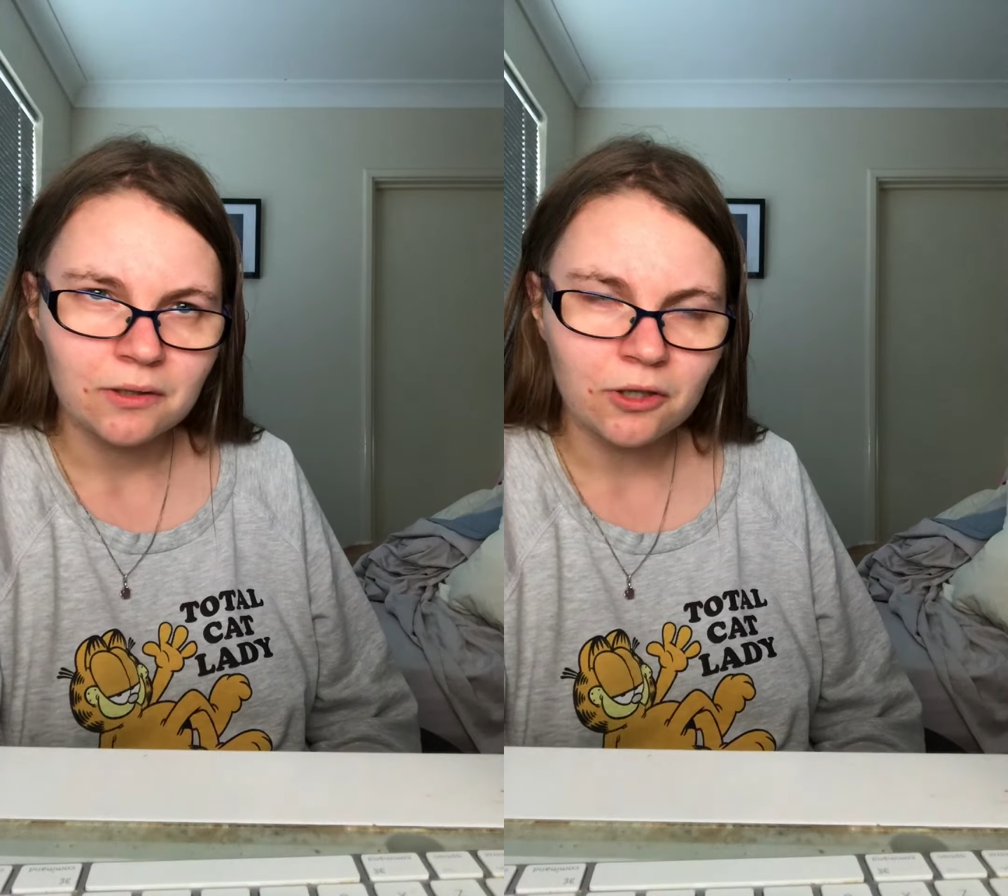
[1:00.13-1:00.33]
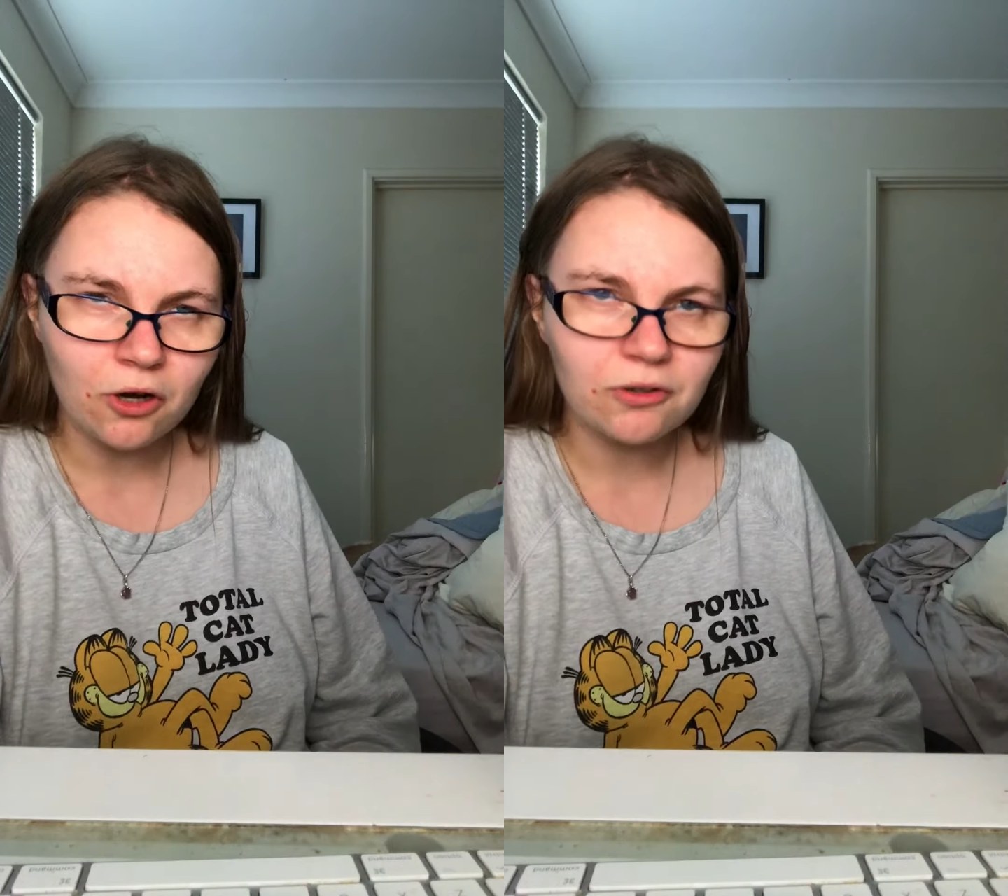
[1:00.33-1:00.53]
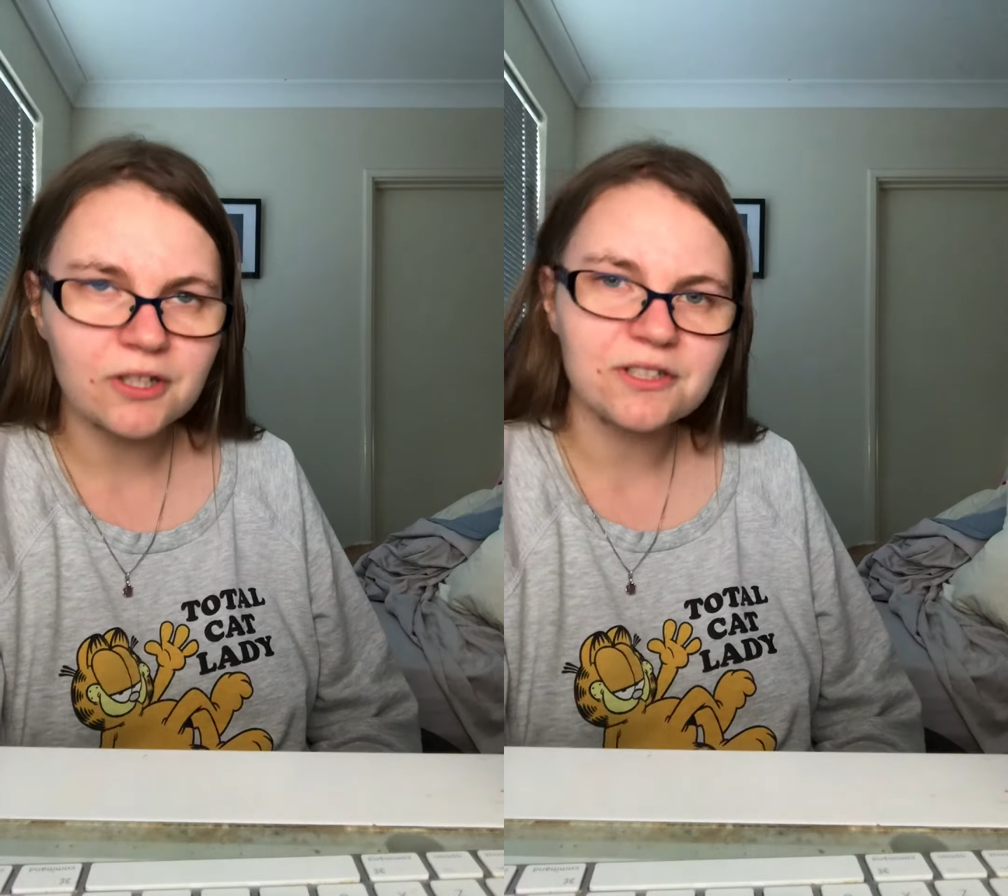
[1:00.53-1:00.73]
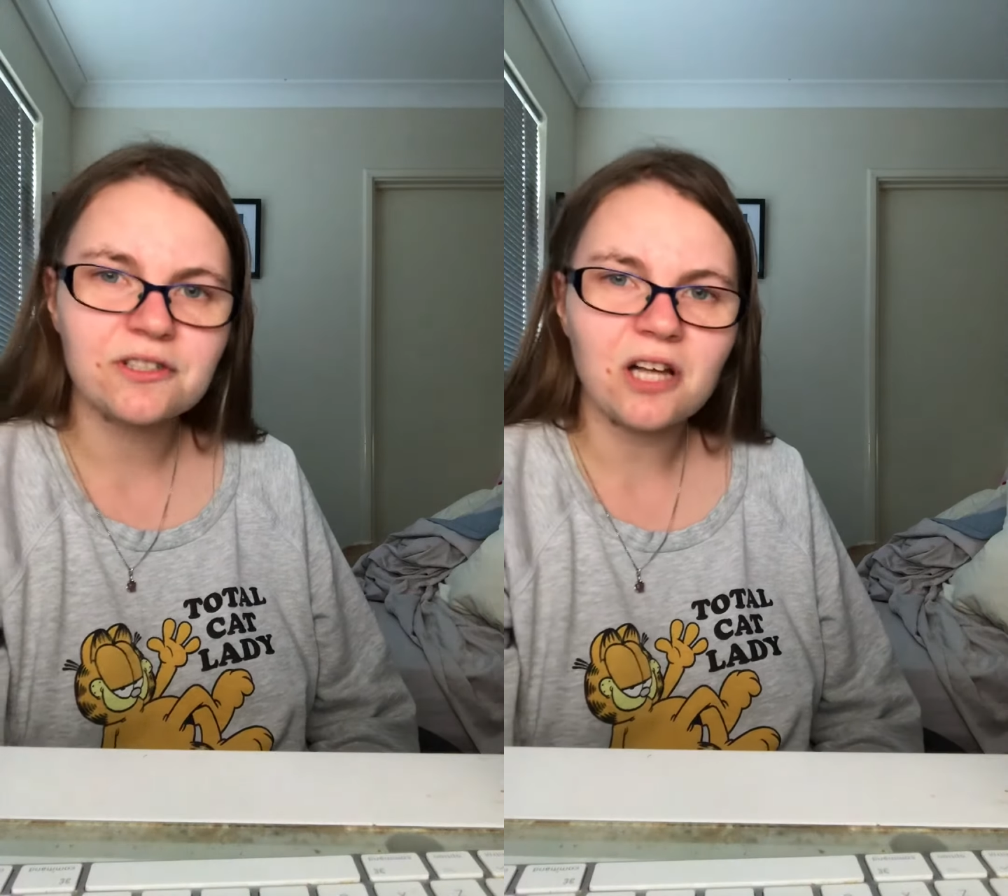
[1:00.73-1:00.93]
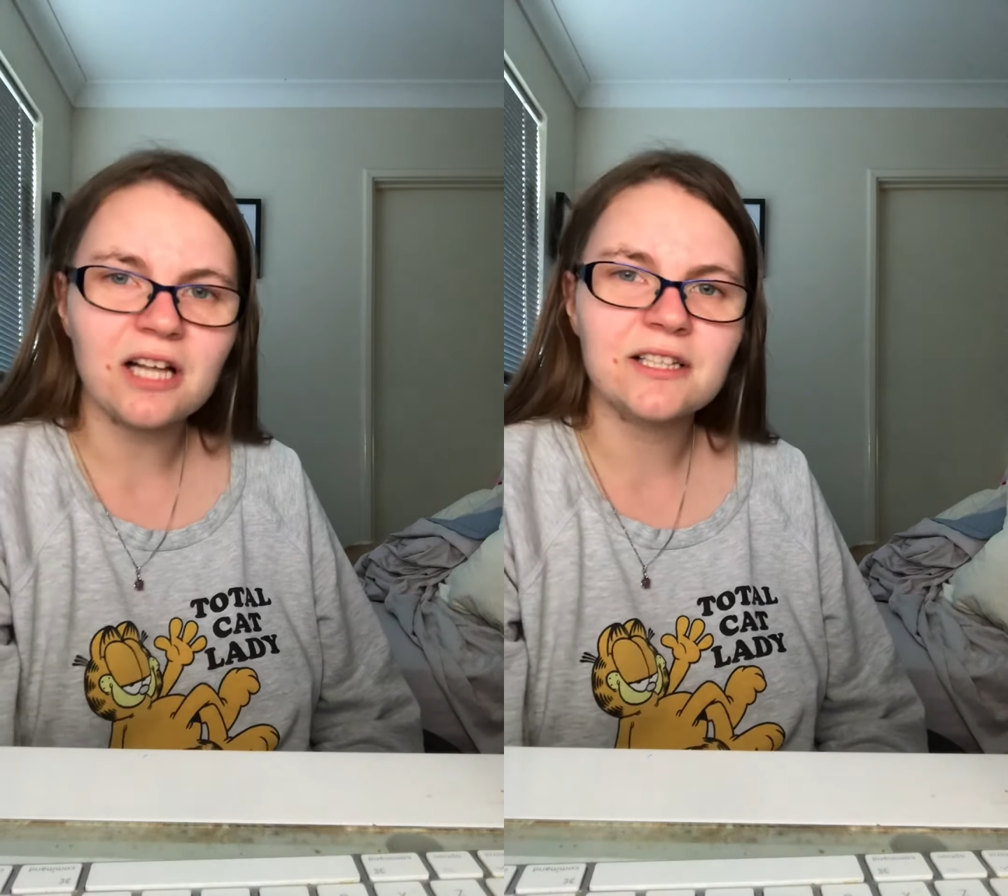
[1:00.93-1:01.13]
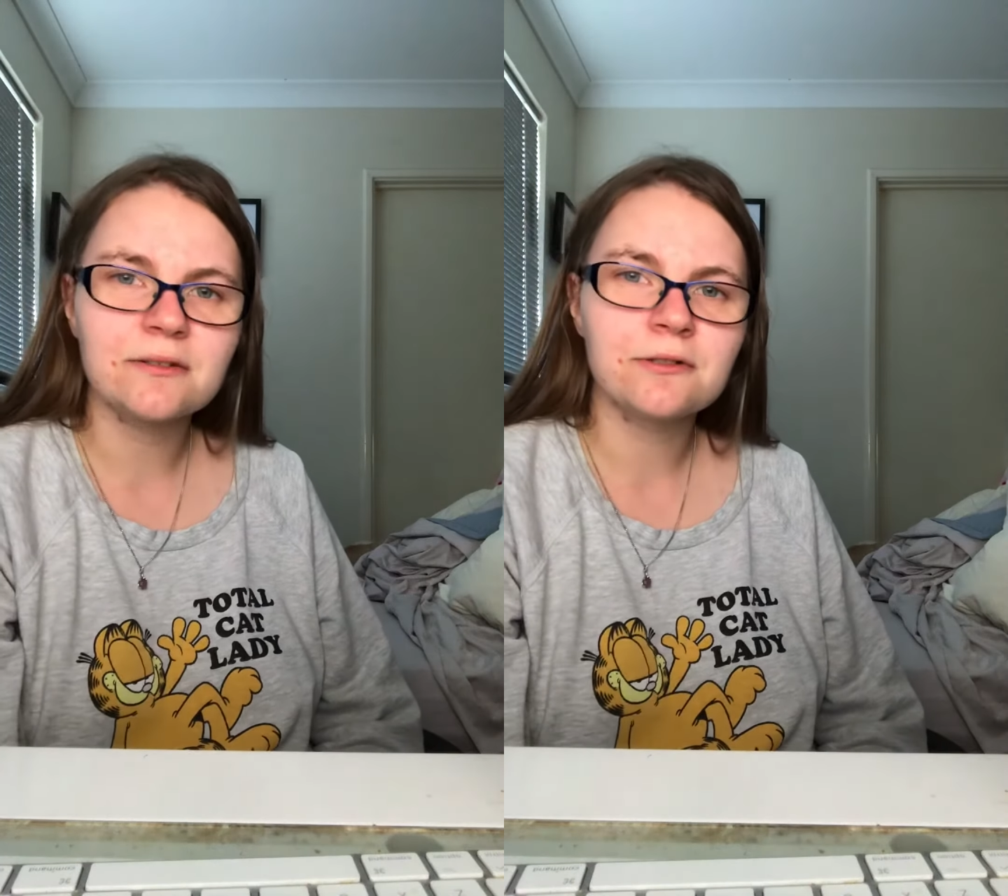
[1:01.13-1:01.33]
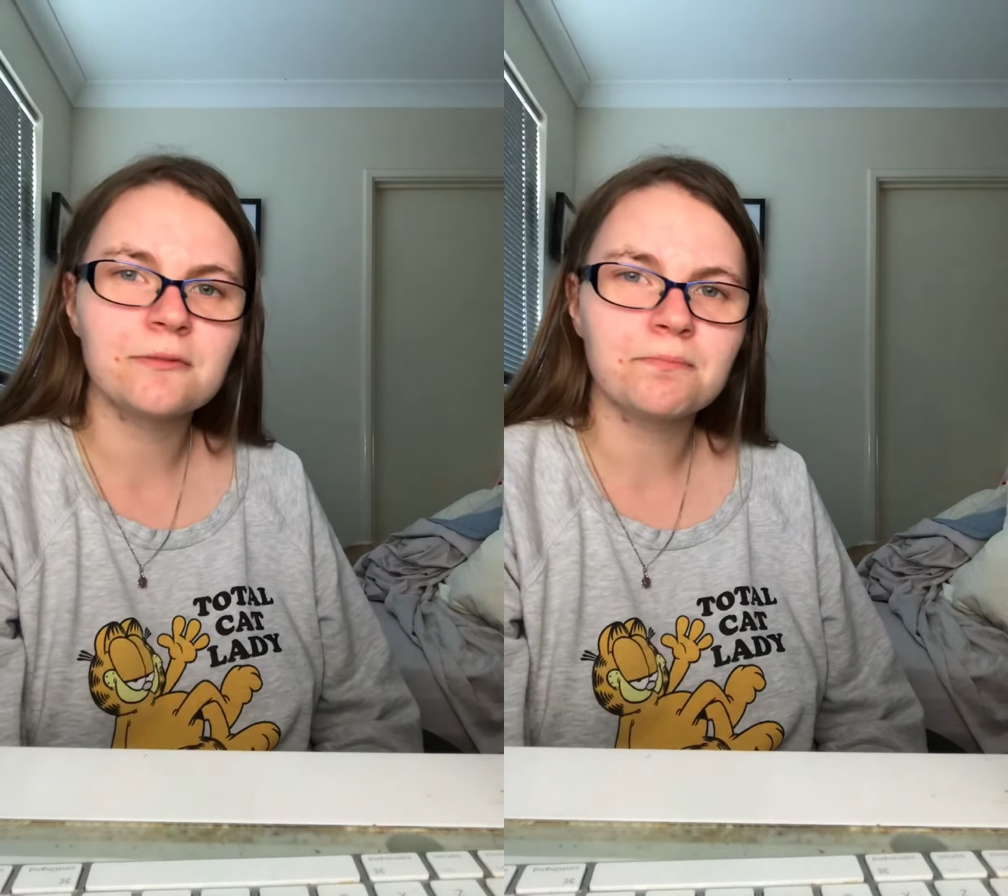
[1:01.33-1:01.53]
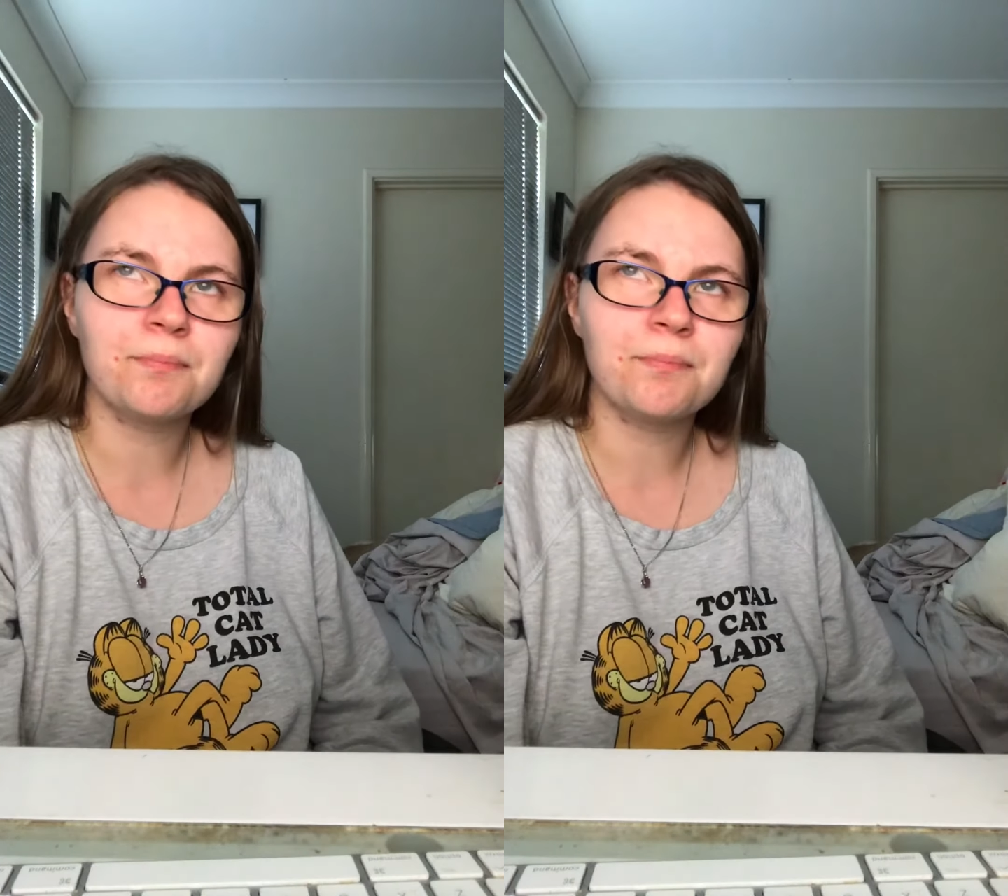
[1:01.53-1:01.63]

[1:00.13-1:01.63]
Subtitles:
Gold Coast Suns